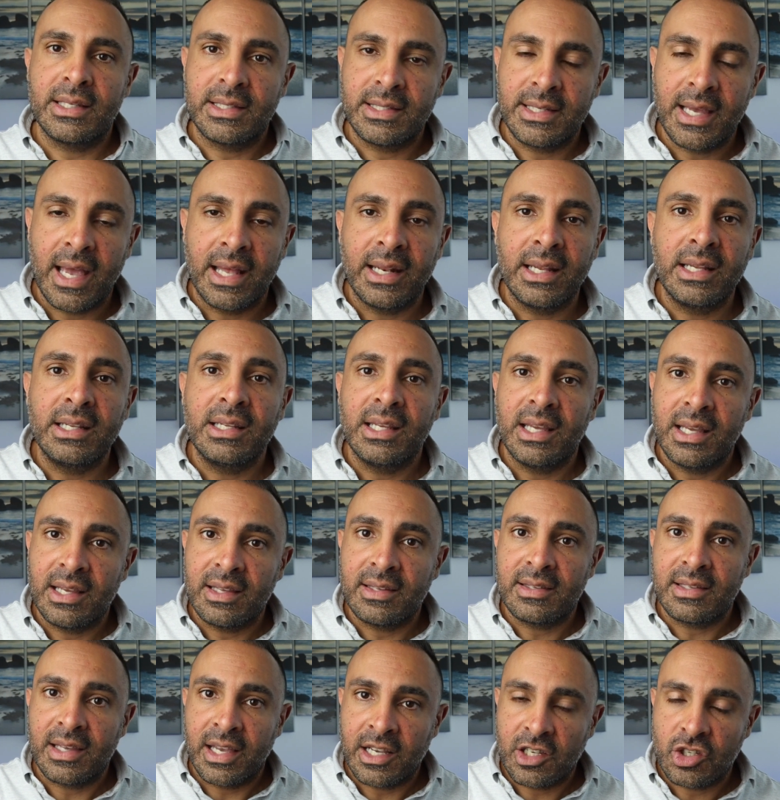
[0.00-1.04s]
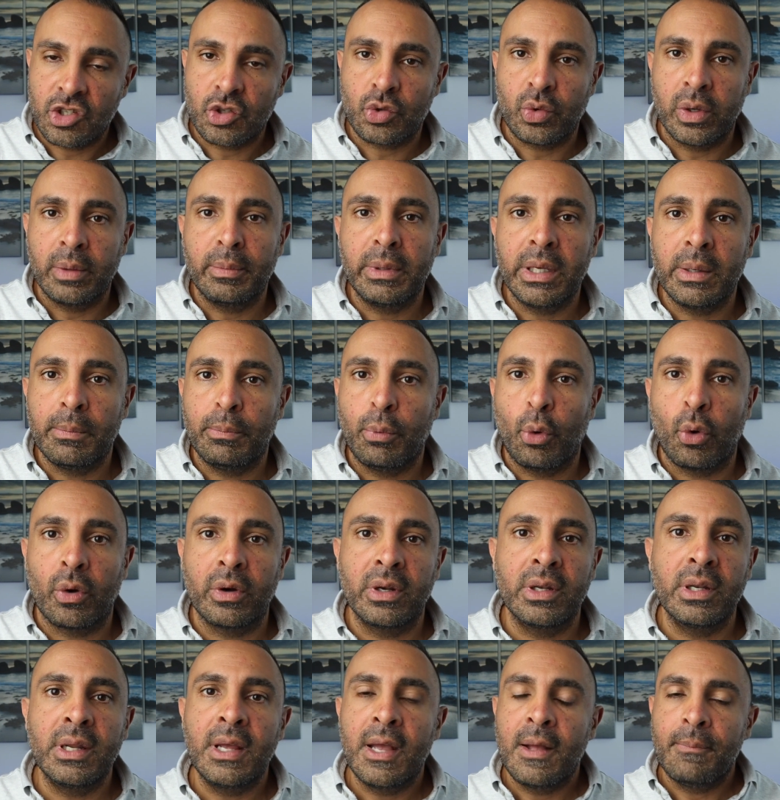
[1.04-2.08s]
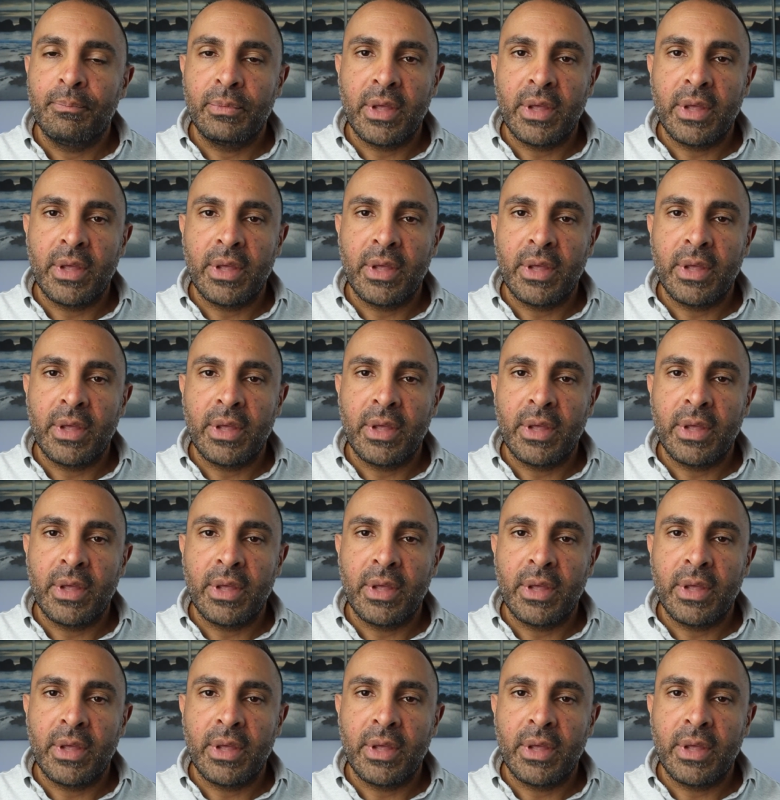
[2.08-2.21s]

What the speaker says: tenant is extremely important.